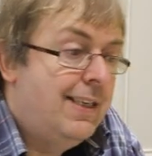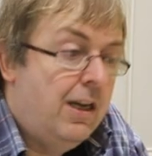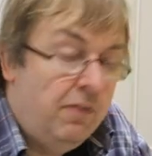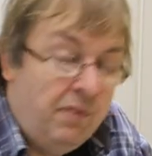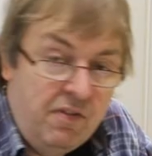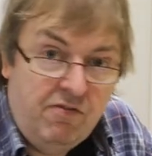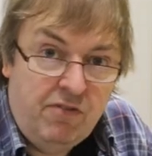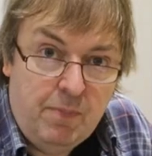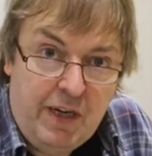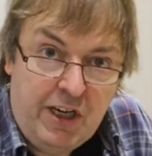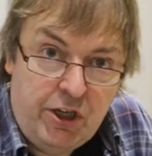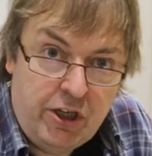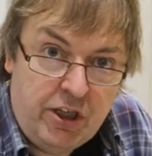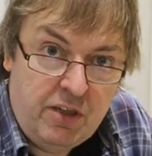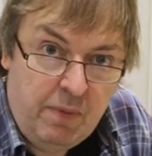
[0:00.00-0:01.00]
enough
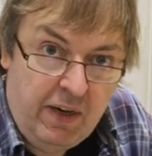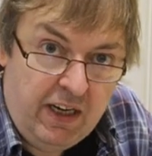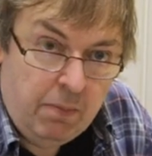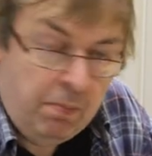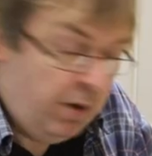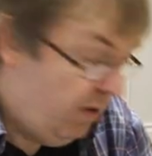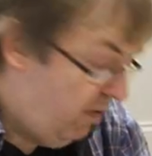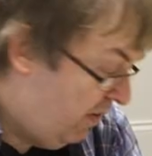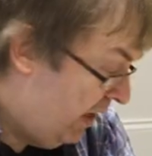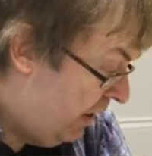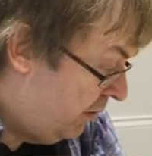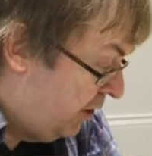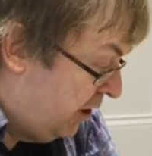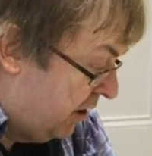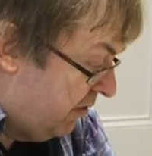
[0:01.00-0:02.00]
information to make a
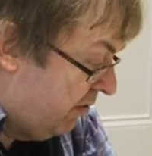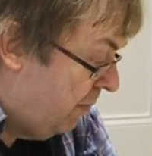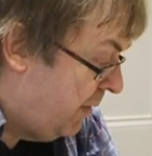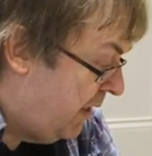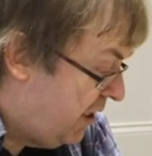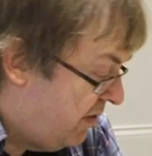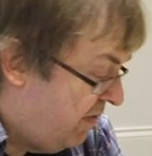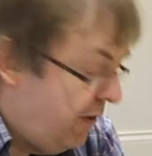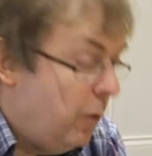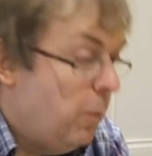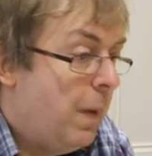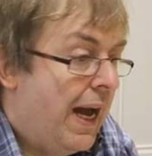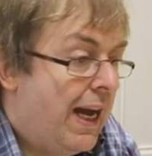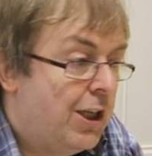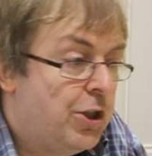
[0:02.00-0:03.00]
profile just from these few
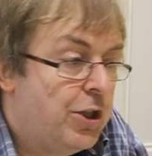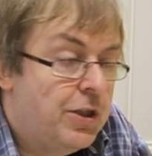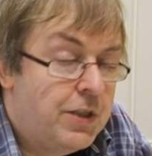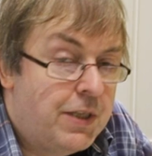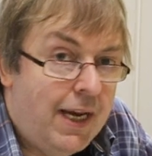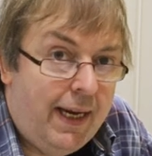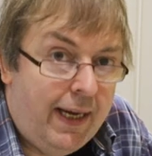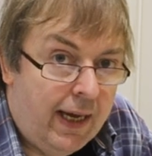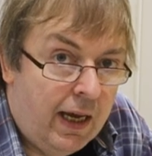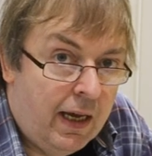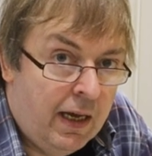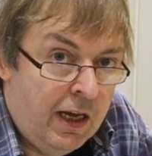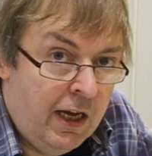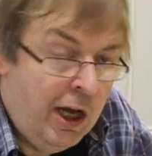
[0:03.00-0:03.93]
patches here,